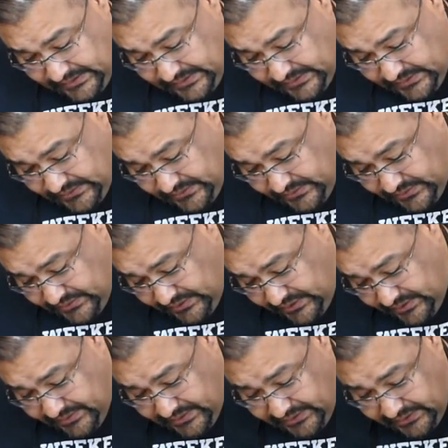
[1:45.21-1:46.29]
So we'll see how
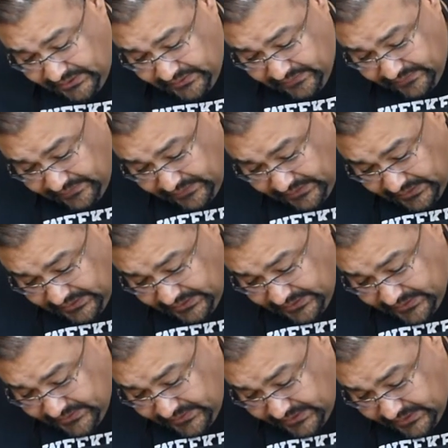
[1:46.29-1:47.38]
many fillets
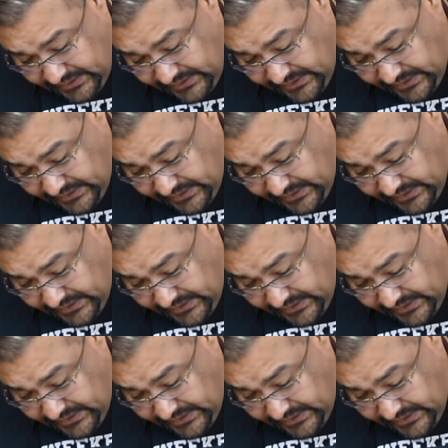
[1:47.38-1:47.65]
we can get